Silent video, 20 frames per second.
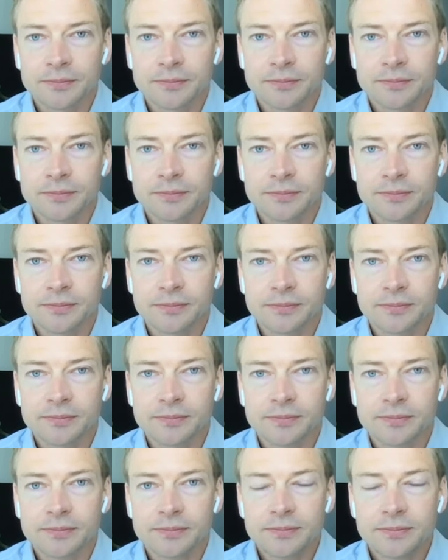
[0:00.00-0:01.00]

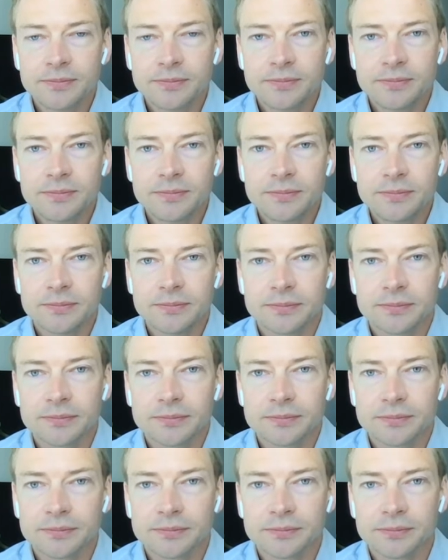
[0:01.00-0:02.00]

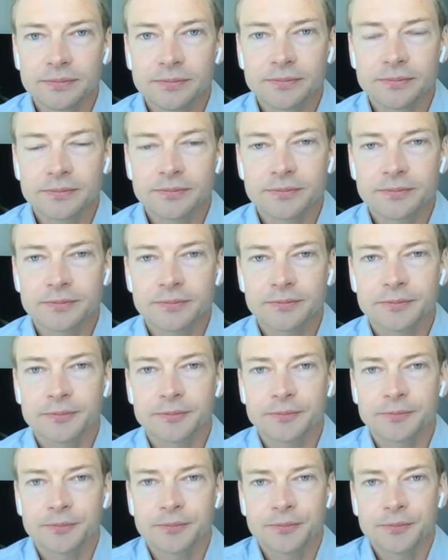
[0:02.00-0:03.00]

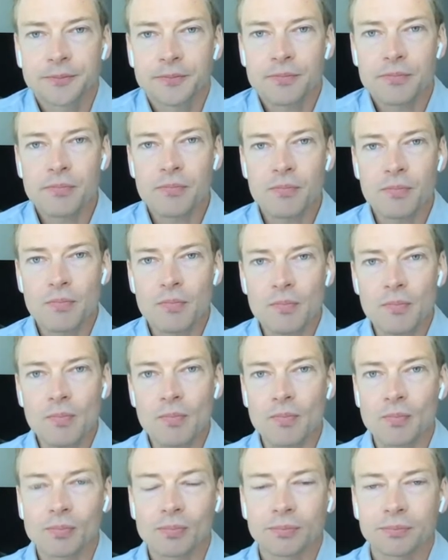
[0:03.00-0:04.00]

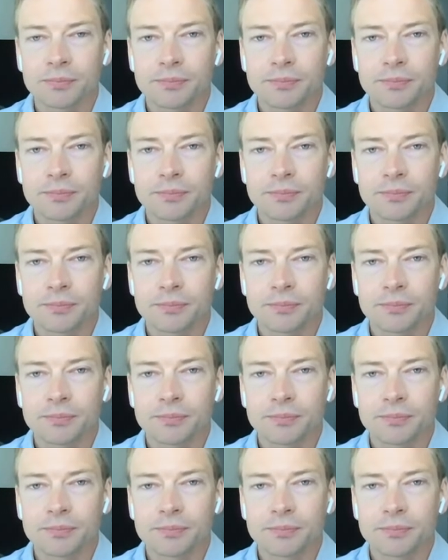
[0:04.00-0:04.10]
The person shown says nothing.